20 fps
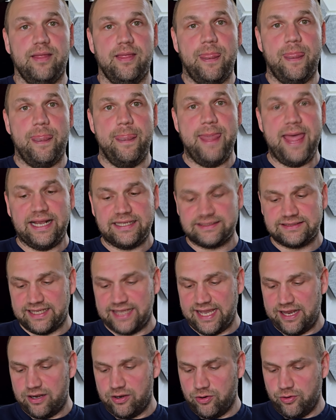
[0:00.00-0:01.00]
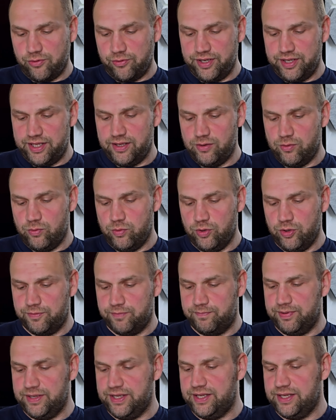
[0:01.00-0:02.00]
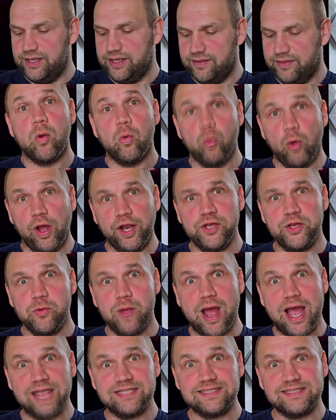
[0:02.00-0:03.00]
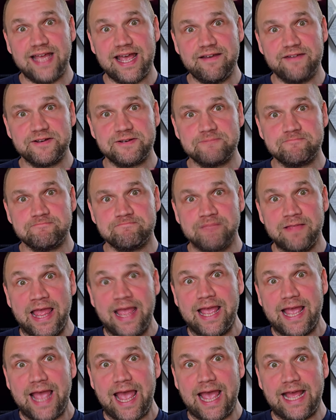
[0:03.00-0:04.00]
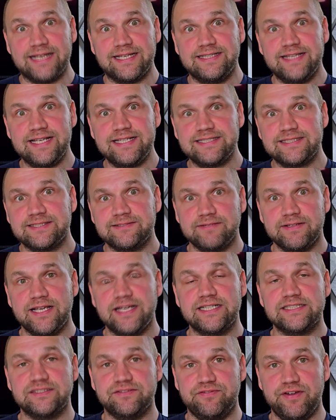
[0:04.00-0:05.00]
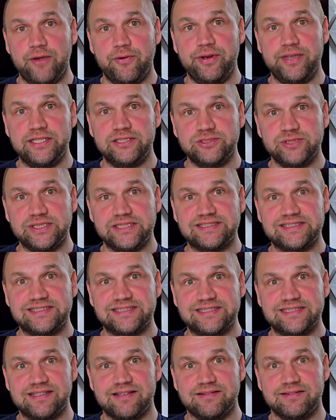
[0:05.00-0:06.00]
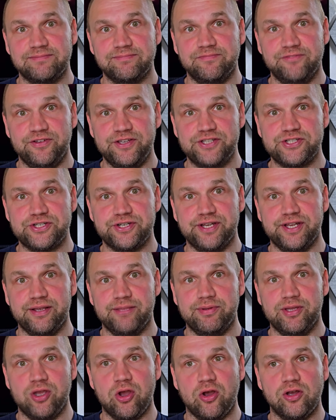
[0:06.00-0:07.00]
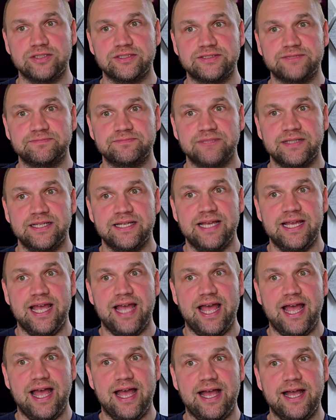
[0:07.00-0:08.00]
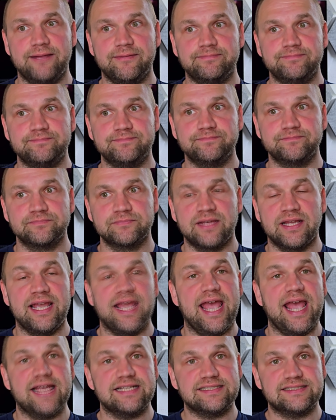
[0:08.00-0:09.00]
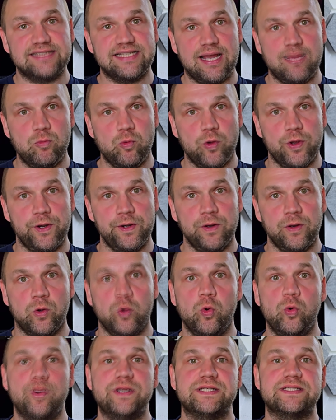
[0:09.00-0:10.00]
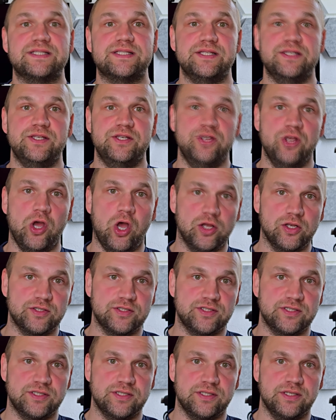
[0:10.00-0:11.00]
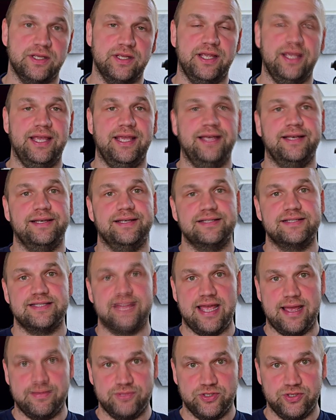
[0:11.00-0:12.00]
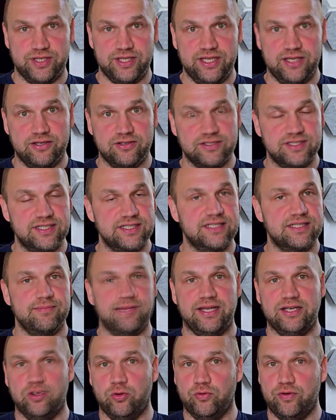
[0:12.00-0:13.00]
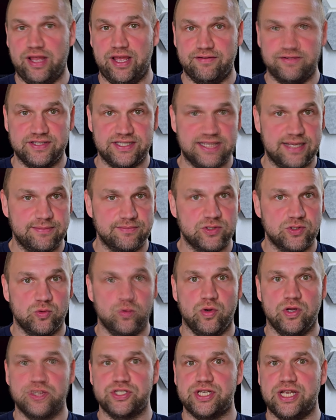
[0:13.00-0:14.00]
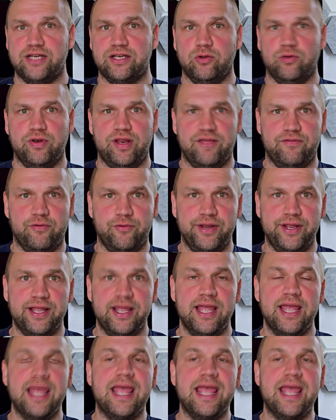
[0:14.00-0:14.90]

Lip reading: Next category would be ONEUI 7. And this is a very interesting feature here because as someone who is not in the Samsung ecosystem, I don't have a Samsung watch, I don't have a ring,